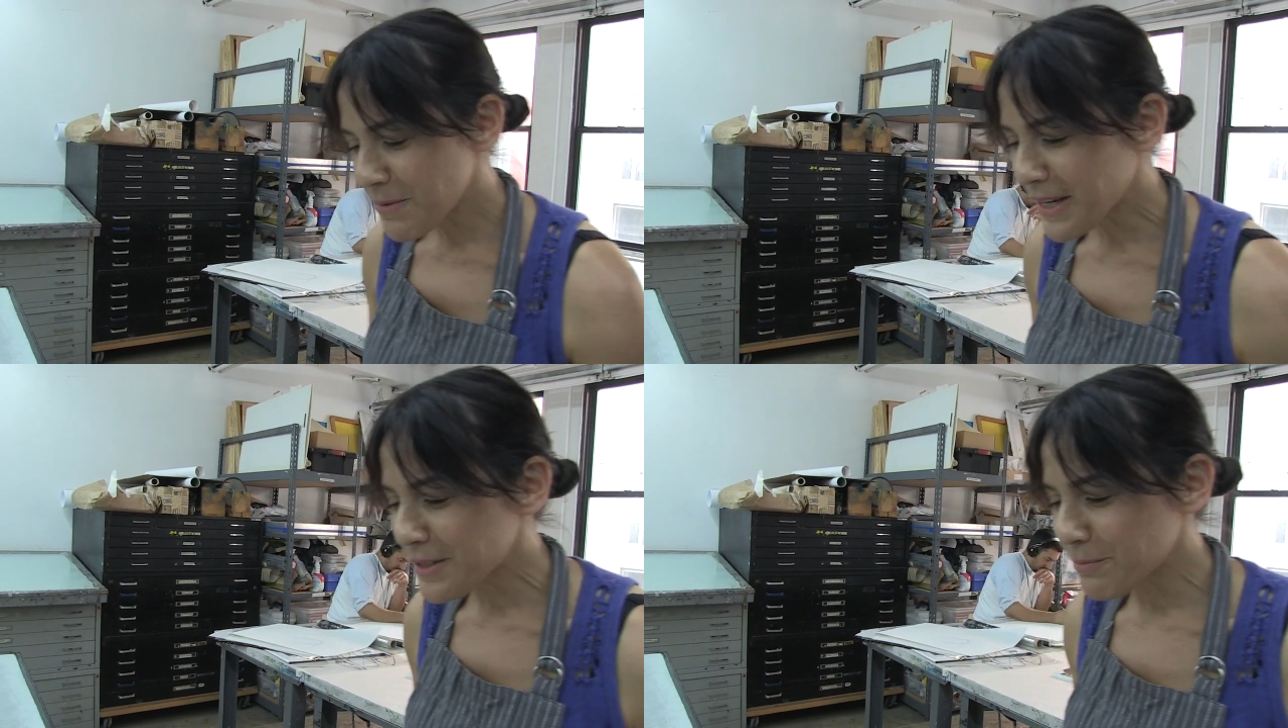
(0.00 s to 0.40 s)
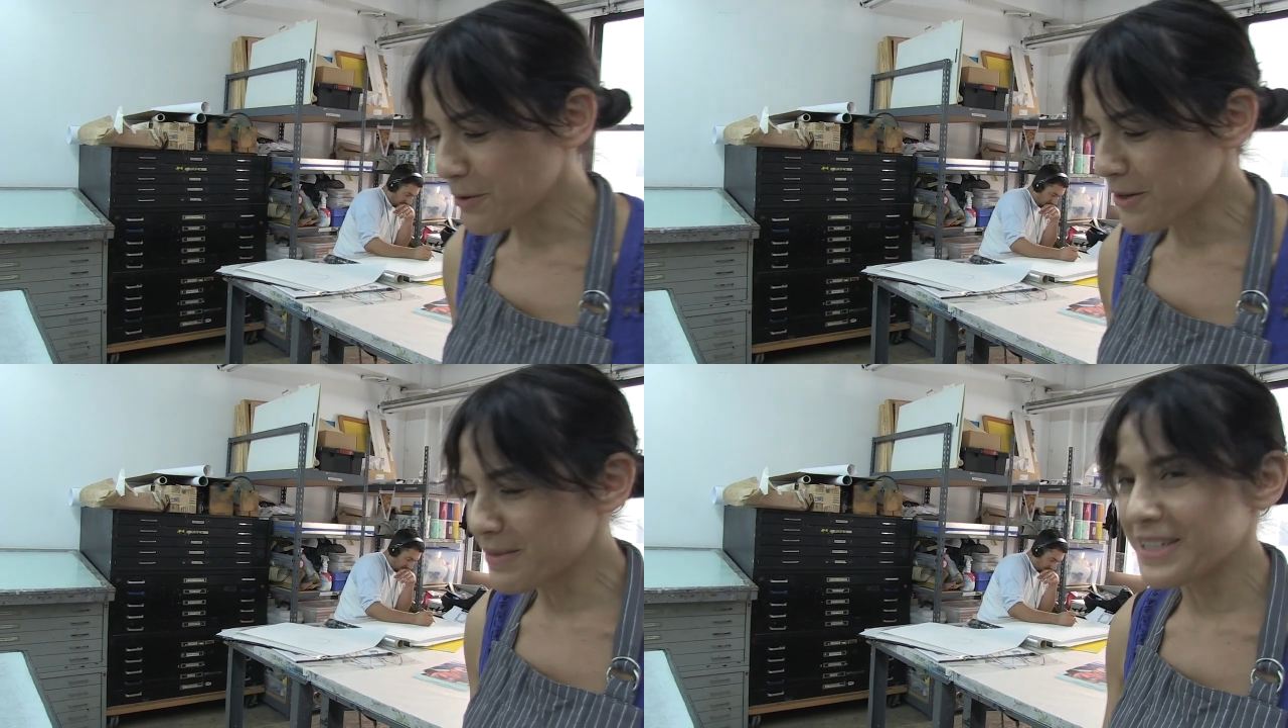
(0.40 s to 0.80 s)
make an
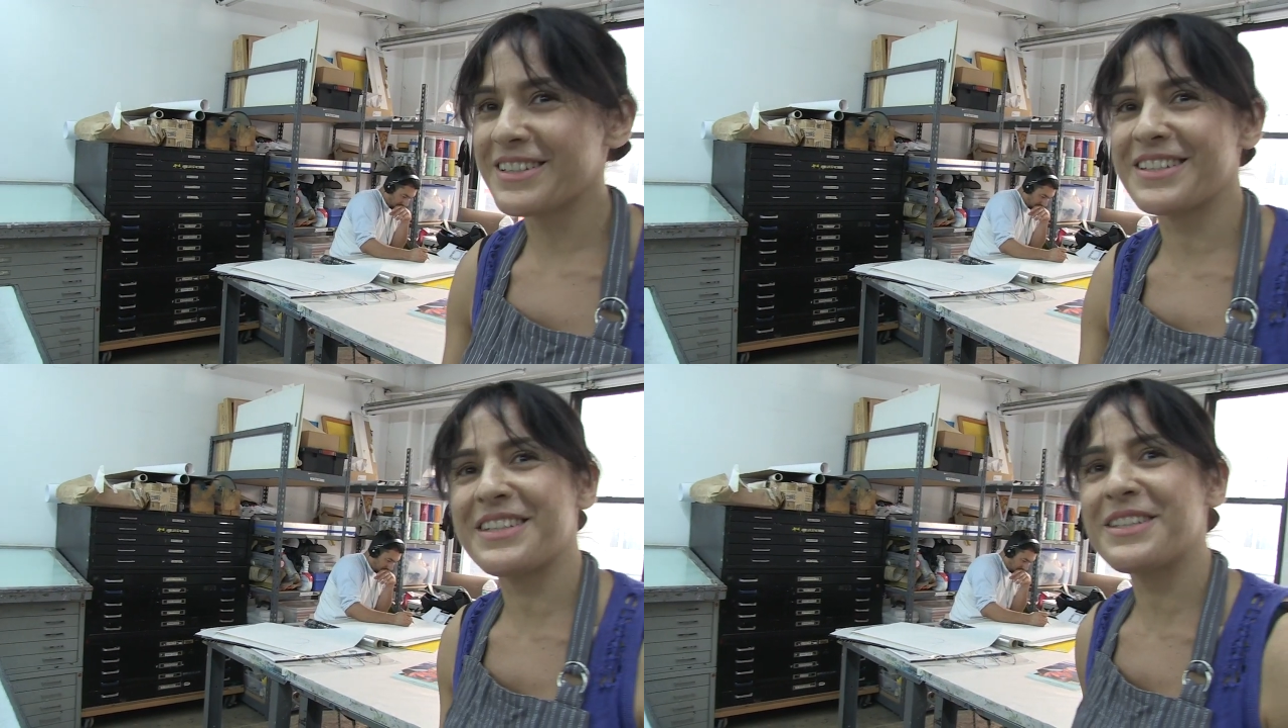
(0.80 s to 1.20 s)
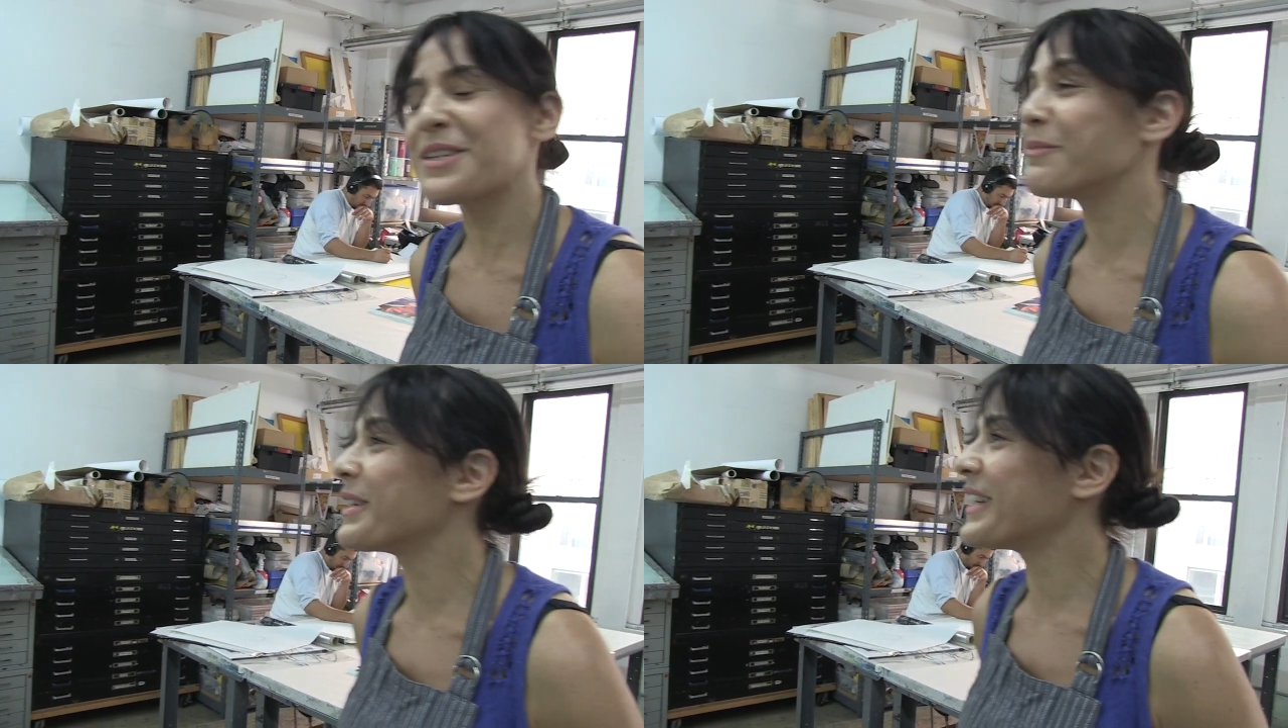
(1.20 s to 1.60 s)
appointment to see
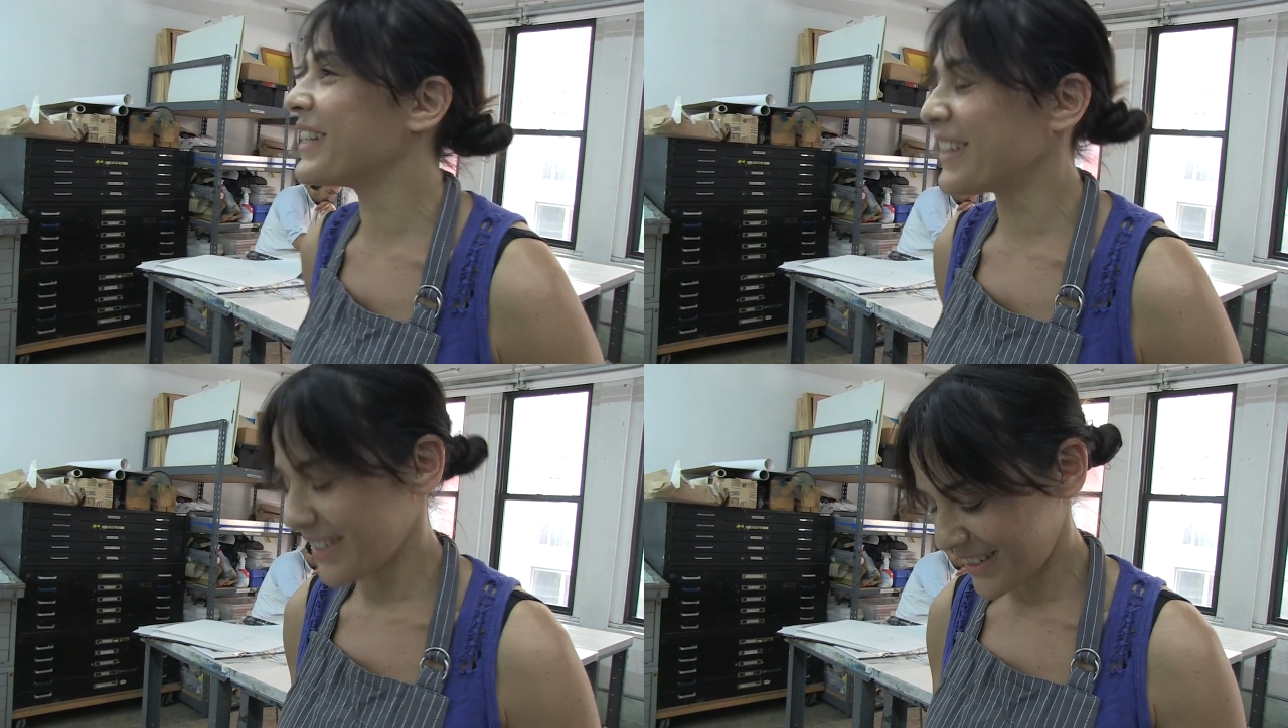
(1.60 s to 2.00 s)
somebody